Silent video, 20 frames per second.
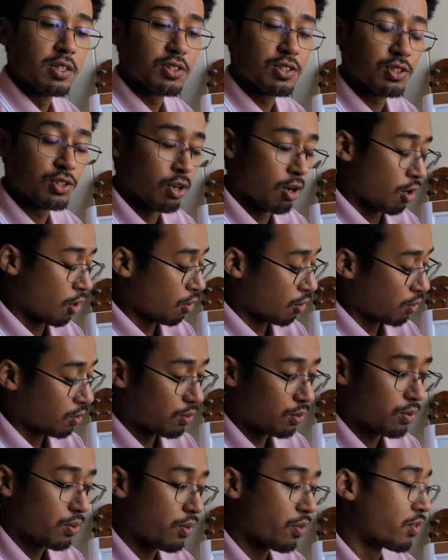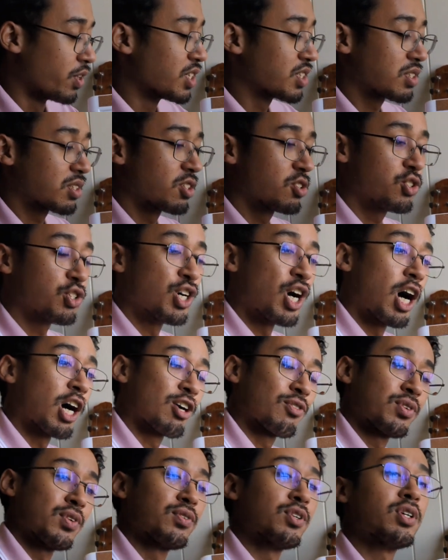So this is the
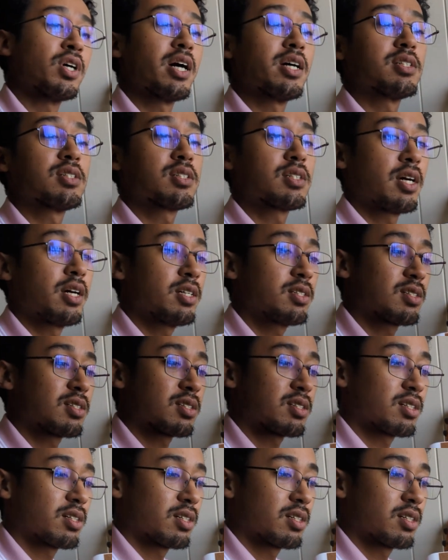geography of the United States.